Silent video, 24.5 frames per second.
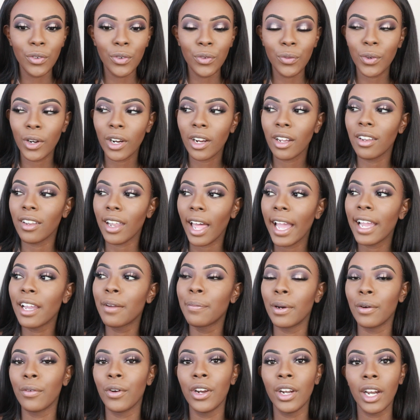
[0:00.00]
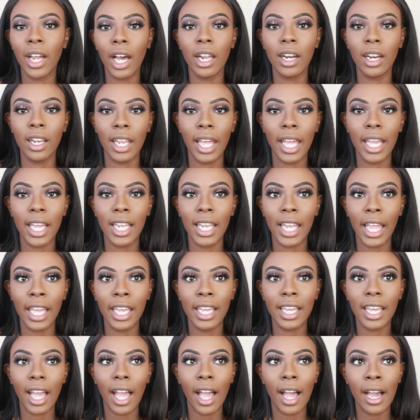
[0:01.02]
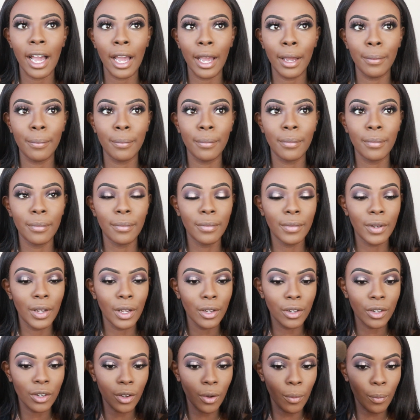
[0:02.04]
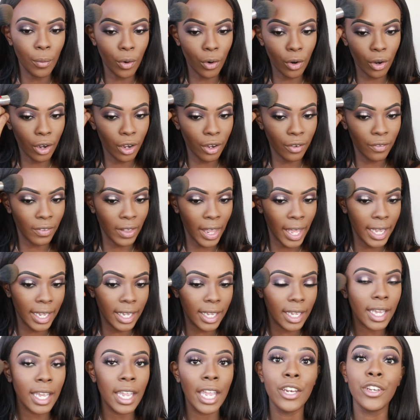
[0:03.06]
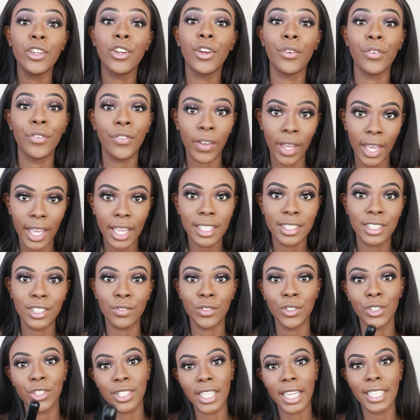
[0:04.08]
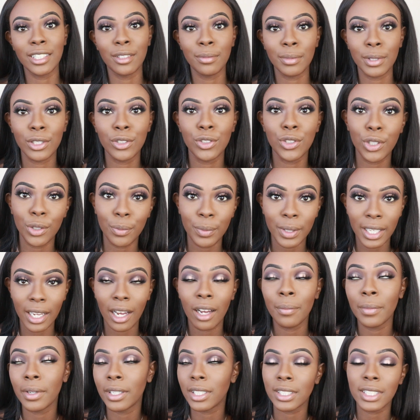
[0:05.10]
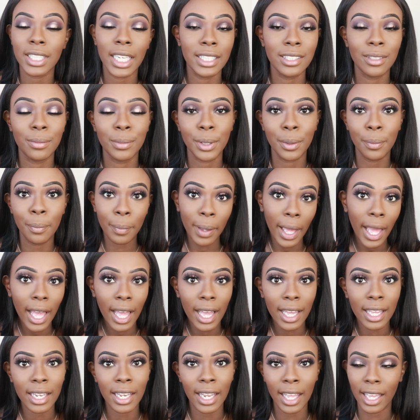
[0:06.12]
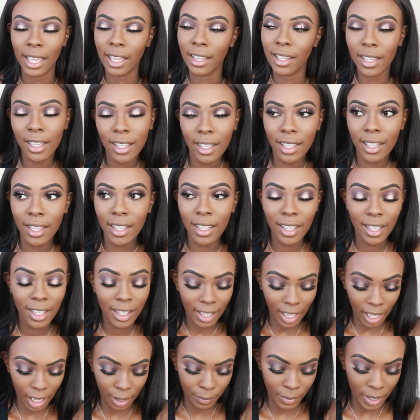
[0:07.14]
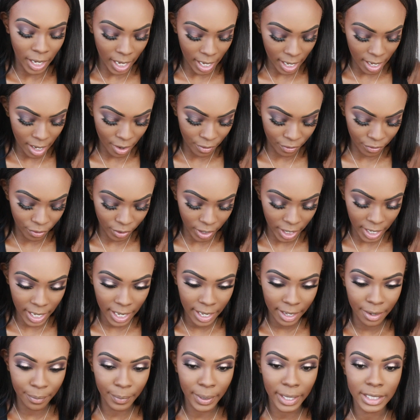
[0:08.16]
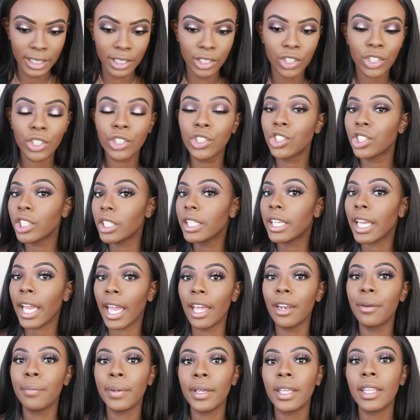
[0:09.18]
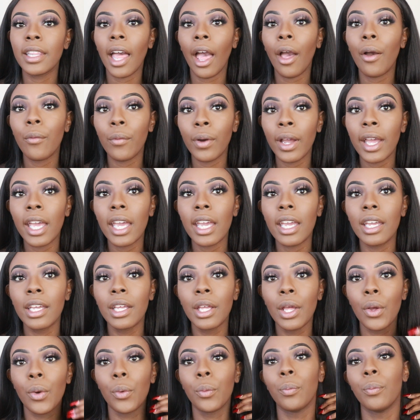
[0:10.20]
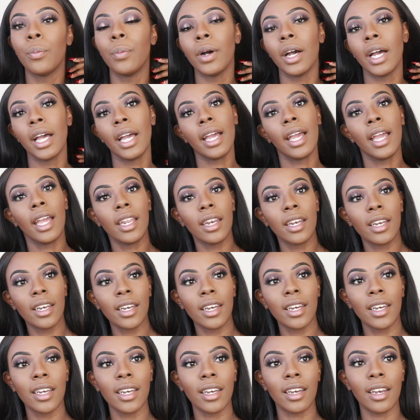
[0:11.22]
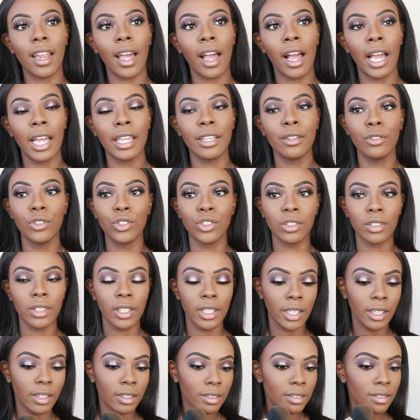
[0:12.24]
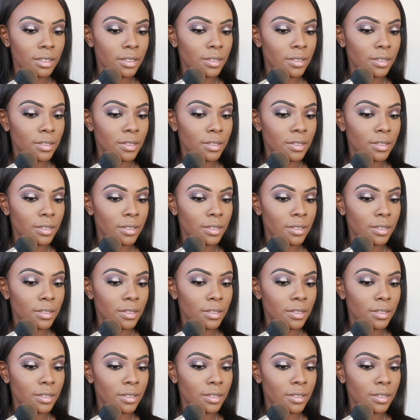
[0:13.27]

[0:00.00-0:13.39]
we're alike, but we're not alike. Like I'm more of like in your face. If you say something to me, I'm gonna say something back. Like I'm not afraid. And my sister, she can be that way, but I usually